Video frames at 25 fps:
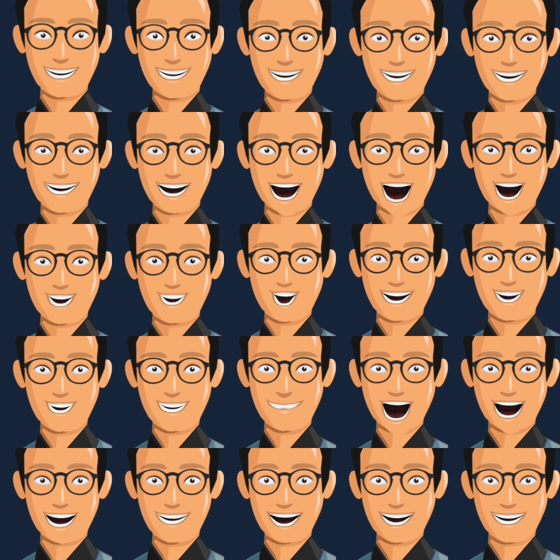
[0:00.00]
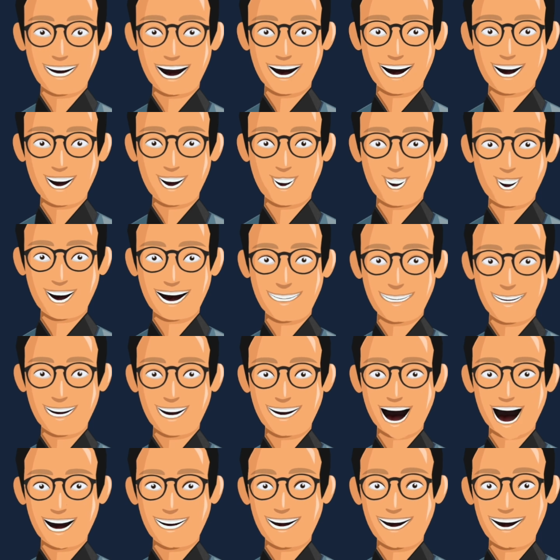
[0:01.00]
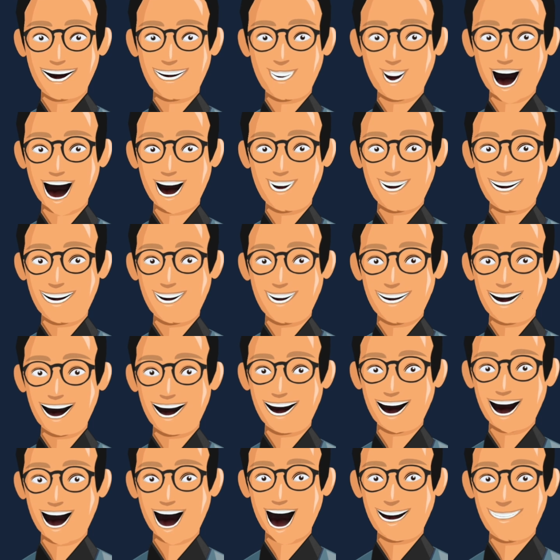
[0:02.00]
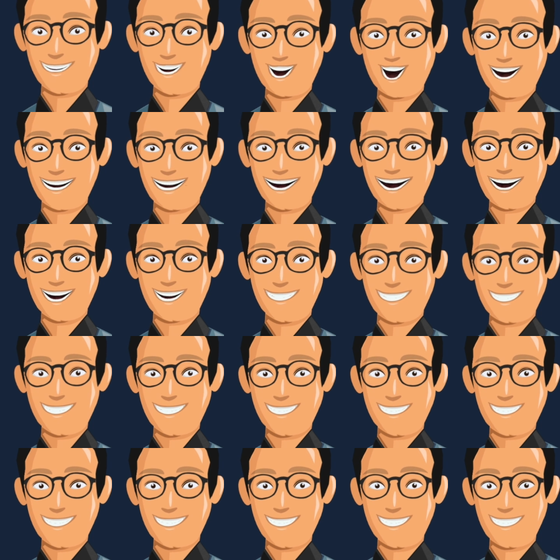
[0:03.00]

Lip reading: and content marketing network providers while comparing options.